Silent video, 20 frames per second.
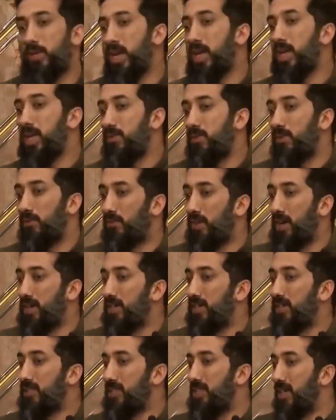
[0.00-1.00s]
can't even find
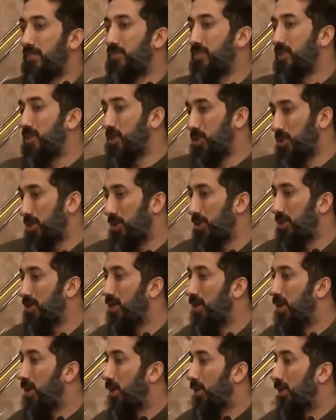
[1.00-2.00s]
a definition
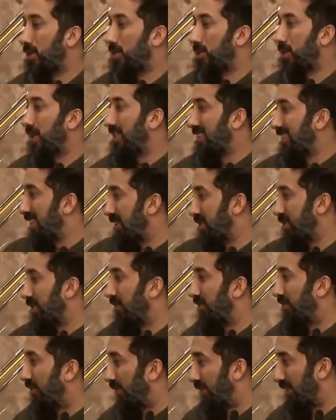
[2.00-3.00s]
or a
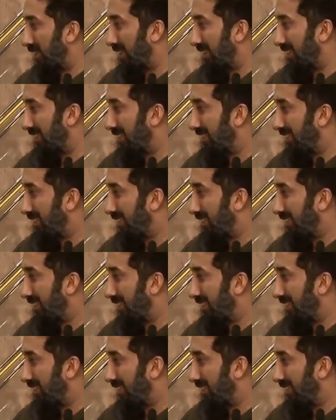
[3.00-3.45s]
translation for it.